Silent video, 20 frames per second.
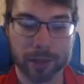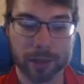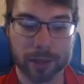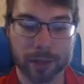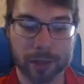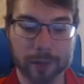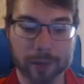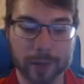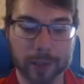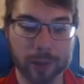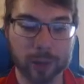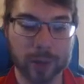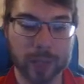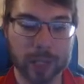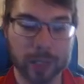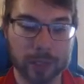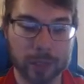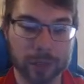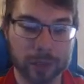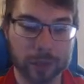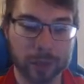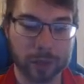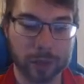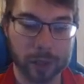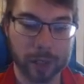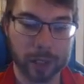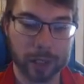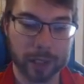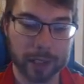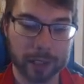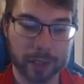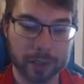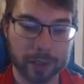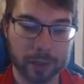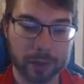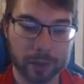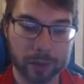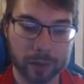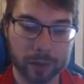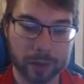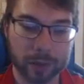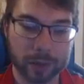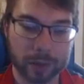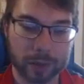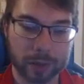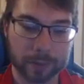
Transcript: if we do manage to draw into